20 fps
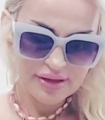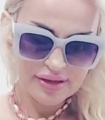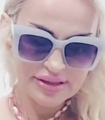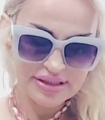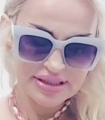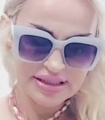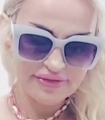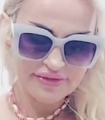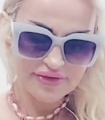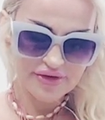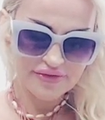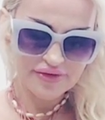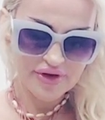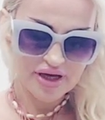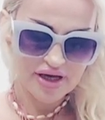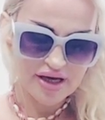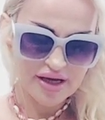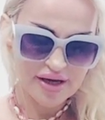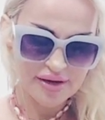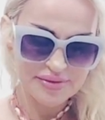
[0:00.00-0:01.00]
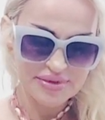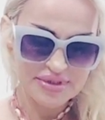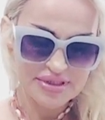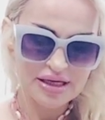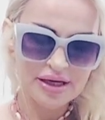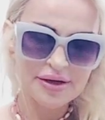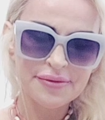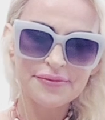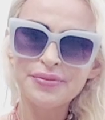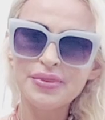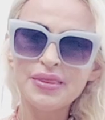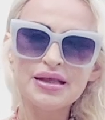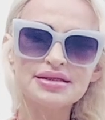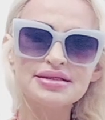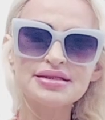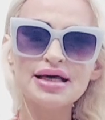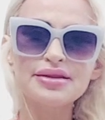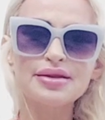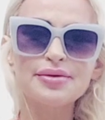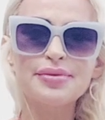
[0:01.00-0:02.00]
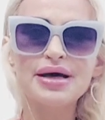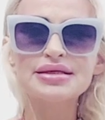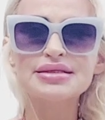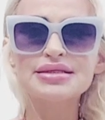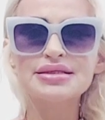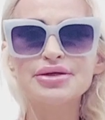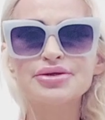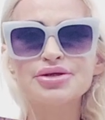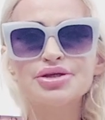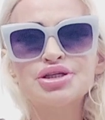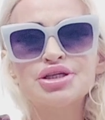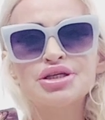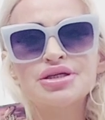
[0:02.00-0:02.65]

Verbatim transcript: Seven of Cups. It's not the best energy.